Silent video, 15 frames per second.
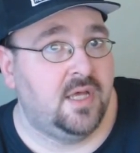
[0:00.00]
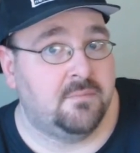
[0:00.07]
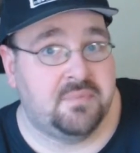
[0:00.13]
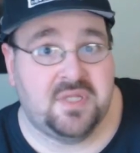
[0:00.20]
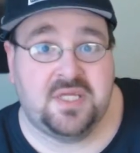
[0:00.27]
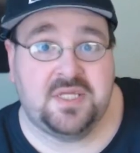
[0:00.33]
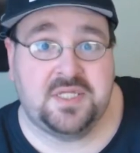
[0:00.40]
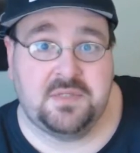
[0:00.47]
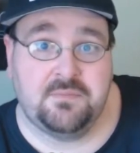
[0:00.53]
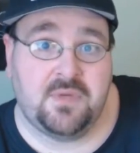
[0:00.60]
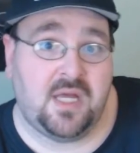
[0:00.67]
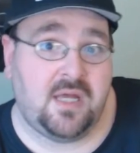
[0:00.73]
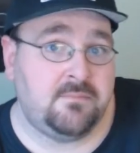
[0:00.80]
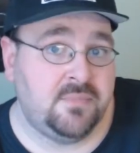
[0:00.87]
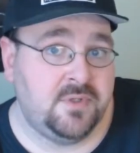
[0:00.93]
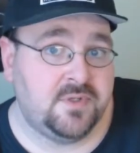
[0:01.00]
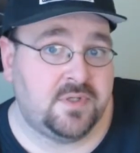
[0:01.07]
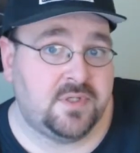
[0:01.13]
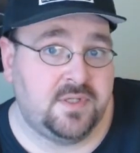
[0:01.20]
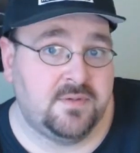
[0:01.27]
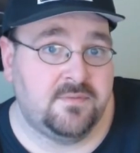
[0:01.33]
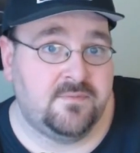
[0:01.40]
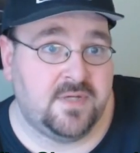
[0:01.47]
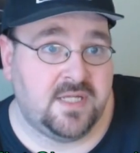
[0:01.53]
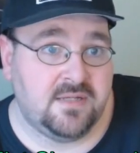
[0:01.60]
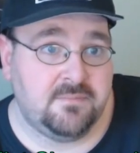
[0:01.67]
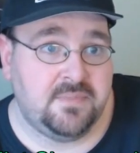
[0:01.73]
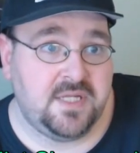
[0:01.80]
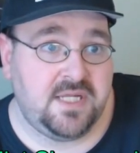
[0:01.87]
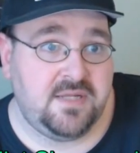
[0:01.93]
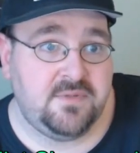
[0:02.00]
a plus in my book to vape.